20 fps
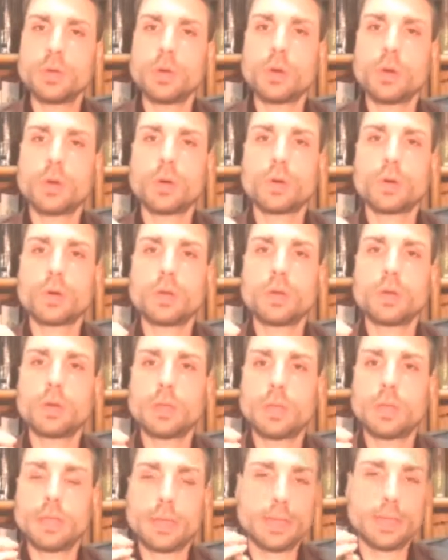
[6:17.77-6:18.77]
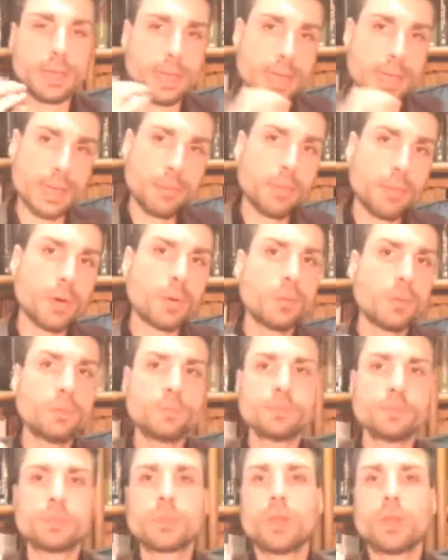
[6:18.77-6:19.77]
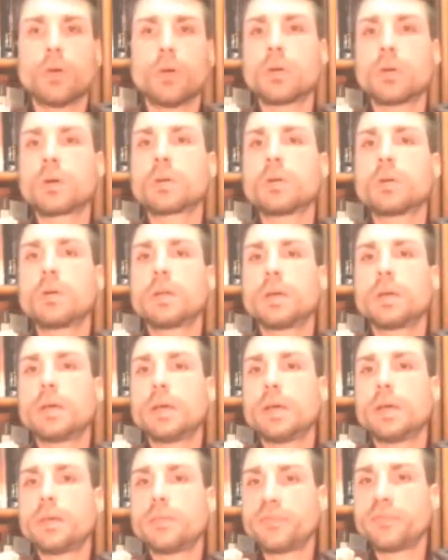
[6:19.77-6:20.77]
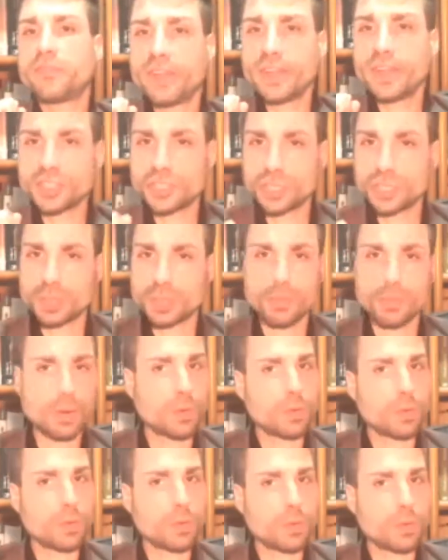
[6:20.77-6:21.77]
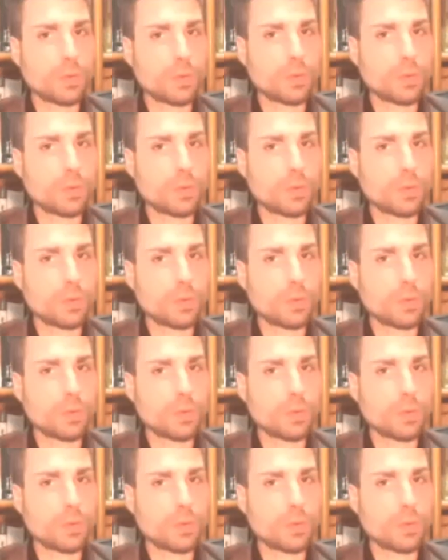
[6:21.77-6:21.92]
or an animal or a vegetable